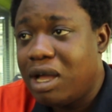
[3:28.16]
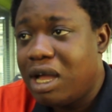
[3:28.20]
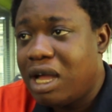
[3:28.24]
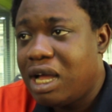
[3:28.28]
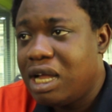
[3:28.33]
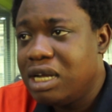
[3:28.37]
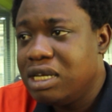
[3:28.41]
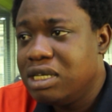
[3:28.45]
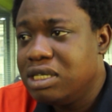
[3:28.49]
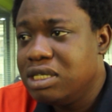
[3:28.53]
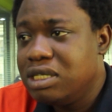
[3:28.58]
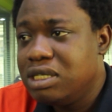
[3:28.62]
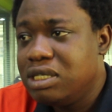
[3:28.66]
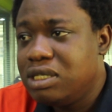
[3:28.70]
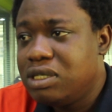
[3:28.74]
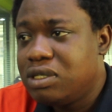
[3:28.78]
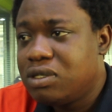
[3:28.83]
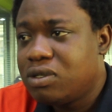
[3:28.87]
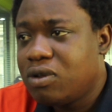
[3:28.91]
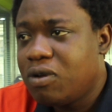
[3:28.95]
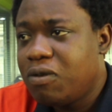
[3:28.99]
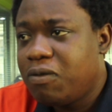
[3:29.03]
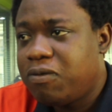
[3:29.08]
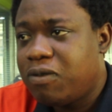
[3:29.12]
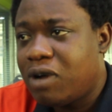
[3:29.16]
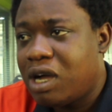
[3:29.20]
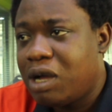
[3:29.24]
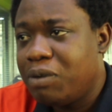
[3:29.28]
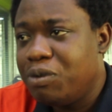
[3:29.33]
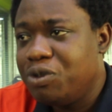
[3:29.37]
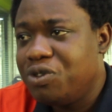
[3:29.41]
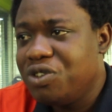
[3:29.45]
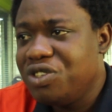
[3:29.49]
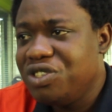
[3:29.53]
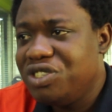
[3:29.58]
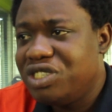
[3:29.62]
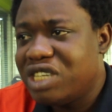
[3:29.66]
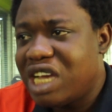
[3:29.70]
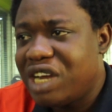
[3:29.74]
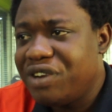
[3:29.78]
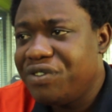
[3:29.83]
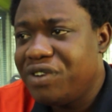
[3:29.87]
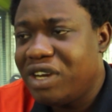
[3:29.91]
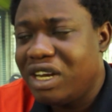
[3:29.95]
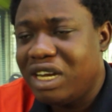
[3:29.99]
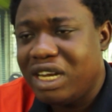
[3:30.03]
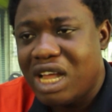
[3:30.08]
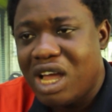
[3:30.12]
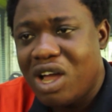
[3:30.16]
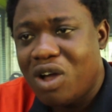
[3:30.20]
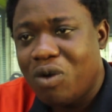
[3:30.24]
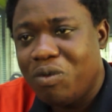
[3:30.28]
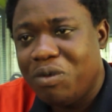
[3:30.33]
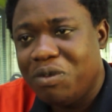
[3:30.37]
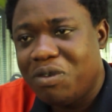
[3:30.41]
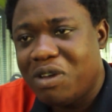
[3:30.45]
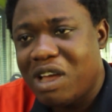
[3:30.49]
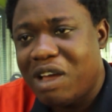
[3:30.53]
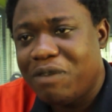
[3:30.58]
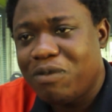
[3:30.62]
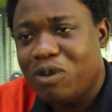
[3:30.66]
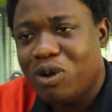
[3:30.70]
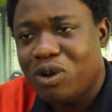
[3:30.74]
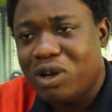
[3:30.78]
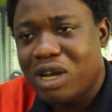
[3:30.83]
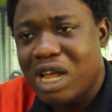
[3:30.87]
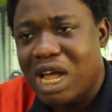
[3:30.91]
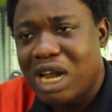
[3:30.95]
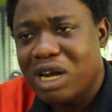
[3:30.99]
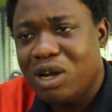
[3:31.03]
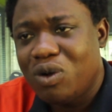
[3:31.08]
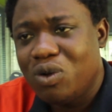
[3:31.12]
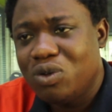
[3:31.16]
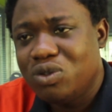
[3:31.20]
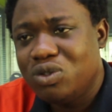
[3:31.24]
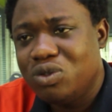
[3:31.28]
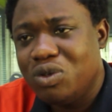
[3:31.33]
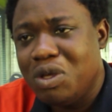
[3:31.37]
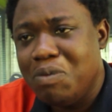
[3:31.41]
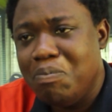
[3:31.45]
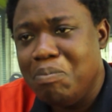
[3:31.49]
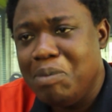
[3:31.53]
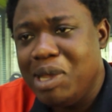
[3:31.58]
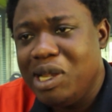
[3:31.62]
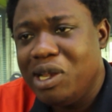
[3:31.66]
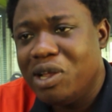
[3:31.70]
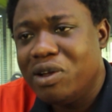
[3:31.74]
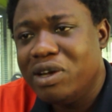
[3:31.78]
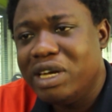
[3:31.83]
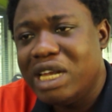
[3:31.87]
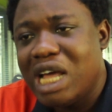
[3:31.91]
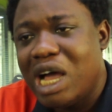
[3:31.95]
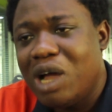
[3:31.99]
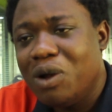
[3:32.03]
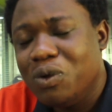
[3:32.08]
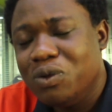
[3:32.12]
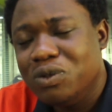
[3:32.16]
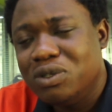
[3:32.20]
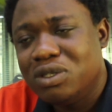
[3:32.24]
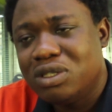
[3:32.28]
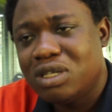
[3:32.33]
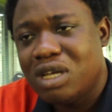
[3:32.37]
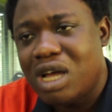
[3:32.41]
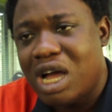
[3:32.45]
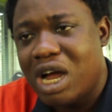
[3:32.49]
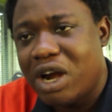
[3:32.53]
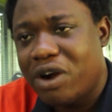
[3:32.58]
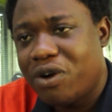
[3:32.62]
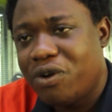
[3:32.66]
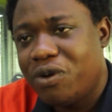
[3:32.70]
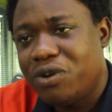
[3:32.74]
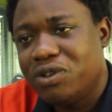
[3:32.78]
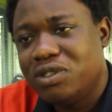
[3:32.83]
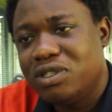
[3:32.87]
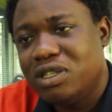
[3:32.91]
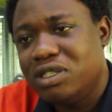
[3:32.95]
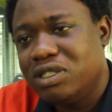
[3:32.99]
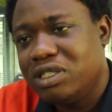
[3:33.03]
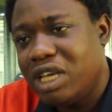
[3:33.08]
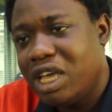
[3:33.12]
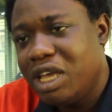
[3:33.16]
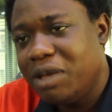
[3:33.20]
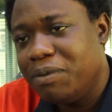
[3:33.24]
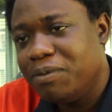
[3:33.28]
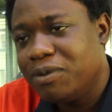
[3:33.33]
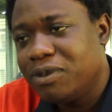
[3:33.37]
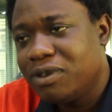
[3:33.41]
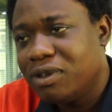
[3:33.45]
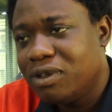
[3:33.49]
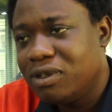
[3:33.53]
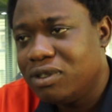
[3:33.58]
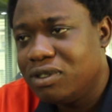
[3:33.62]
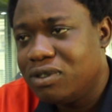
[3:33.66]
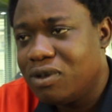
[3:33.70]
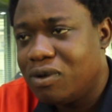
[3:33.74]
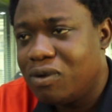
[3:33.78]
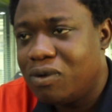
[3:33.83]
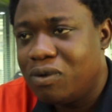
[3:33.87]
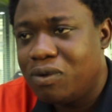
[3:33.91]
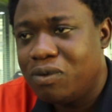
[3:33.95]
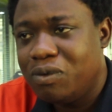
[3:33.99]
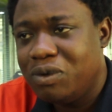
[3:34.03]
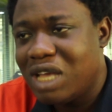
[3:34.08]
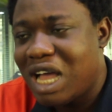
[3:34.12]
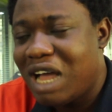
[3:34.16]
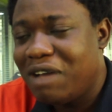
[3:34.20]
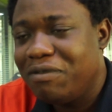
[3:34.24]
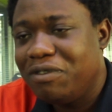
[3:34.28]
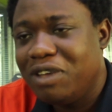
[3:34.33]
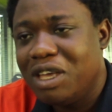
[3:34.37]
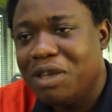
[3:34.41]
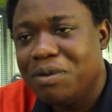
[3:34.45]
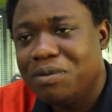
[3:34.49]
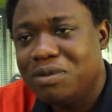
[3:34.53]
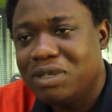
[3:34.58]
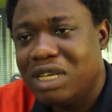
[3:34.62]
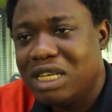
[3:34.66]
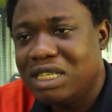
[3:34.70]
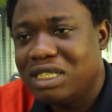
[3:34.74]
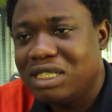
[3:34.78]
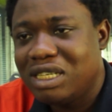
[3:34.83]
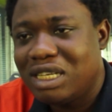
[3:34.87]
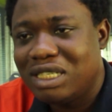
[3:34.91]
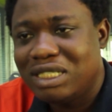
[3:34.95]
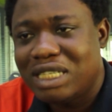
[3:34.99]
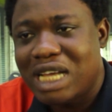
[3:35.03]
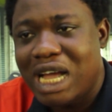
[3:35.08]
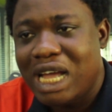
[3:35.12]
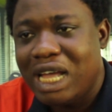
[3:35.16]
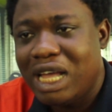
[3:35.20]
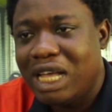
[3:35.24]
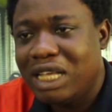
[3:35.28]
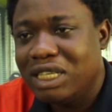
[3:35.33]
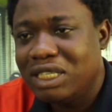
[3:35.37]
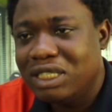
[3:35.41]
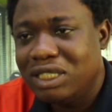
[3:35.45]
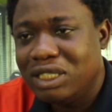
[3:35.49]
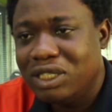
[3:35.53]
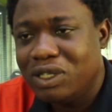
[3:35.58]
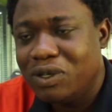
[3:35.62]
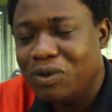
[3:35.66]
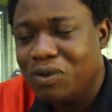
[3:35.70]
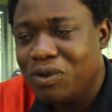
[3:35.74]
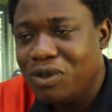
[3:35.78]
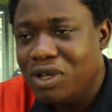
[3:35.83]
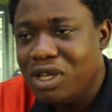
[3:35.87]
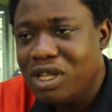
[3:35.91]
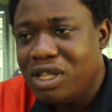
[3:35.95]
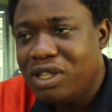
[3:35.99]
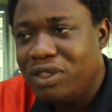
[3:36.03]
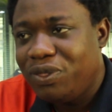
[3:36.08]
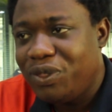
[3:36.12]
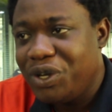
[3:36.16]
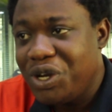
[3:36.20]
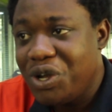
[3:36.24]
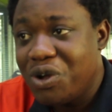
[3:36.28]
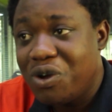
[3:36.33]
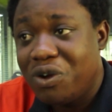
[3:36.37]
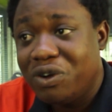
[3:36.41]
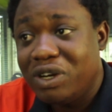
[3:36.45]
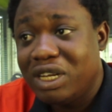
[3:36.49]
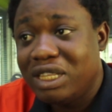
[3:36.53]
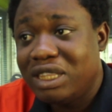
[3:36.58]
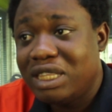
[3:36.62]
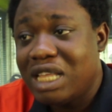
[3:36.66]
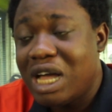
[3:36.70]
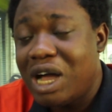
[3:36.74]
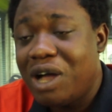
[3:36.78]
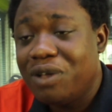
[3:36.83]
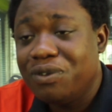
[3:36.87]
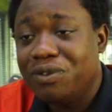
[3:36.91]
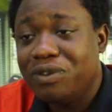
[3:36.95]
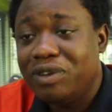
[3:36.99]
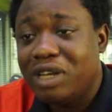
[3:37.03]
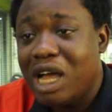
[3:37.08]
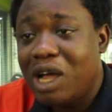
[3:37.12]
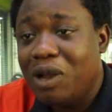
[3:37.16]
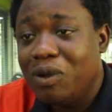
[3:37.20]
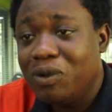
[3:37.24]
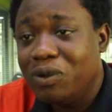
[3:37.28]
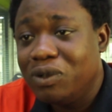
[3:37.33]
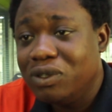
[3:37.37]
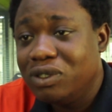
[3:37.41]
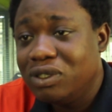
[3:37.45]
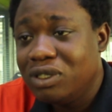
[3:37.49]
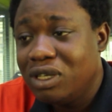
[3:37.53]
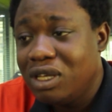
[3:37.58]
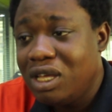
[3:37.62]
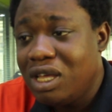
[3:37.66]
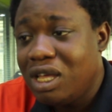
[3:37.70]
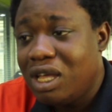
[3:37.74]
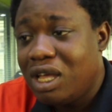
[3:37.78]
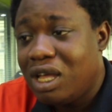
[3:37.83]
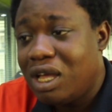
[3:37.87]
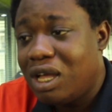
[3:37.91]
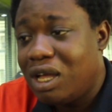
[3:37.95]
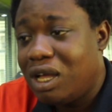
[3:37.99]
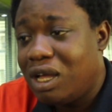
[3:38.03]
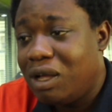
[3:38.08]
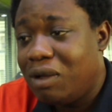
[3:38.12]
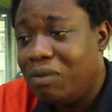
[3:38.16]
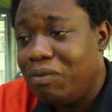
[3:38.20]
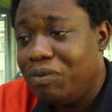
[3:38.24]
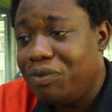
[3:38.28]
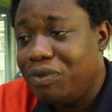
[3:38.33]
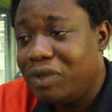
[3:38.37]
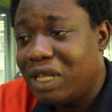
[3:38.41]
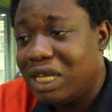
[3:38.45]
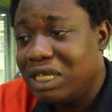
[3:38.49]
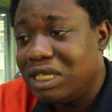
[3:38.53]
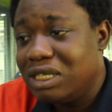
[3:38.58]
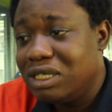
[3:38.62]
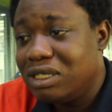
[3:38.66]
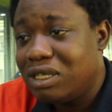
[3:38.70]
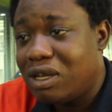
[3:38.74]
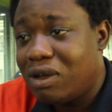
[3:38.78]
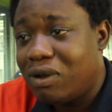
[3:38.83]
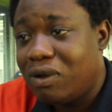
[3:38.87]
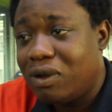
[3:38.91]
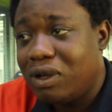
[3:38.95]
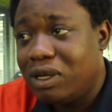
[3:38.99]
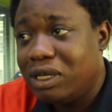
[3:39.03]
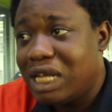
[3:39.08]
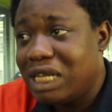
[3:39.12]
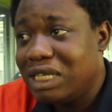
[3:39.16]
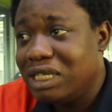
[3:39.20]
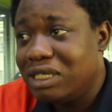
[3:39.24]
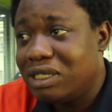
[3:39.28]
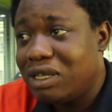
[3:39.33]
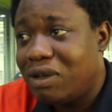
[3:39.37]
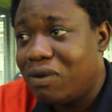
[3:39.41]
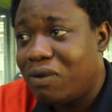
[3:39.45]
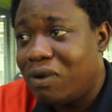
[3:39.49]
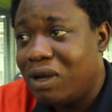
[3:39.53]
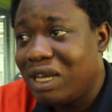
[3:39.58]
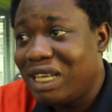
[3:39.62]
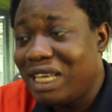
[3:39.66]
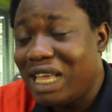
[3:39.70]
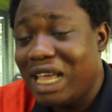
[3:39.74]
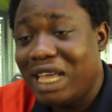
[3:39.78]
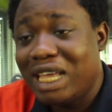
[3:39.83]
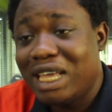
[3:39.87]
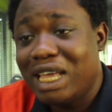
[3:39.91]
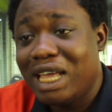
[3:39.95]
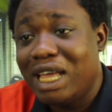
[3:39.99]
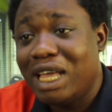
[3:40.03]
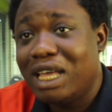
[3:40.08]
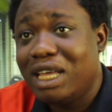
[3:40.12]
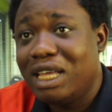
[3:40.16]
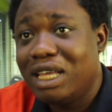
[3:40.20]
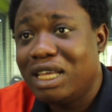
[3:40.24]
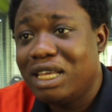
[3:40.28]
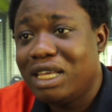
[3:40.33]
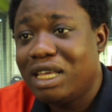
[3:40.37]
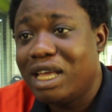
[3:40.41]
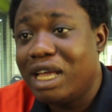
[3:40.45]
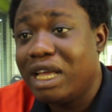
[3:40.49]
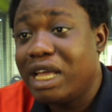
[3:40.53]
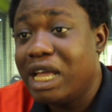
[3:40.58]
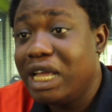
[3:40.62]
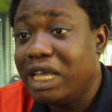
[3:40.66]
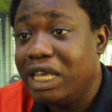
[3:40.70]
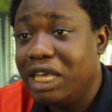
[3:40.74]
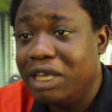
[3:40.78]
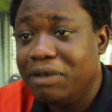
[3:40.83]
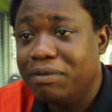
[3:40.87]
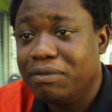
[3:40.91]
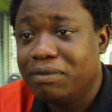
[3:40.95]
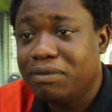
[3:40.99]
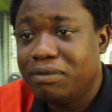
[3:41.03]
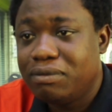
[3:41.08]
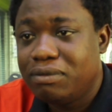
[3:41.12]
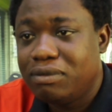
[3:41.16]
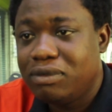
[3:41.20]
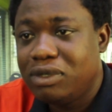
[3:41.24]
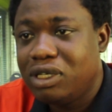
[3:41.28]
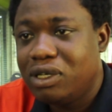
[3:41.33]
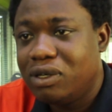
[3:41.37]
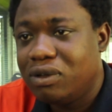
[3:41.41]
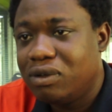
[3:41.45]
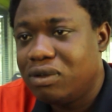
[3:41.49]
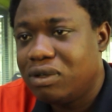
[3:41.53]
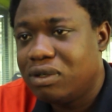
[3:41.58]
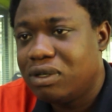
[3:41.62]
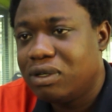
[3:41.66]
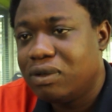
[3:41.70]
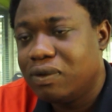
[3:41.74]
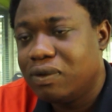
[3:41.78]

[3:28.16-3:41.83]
And so far, between January and now, we have had close to 1 million downloads across these games. So we have games getting as high as, you know, 300,000 downloads. That is our keke game, you know.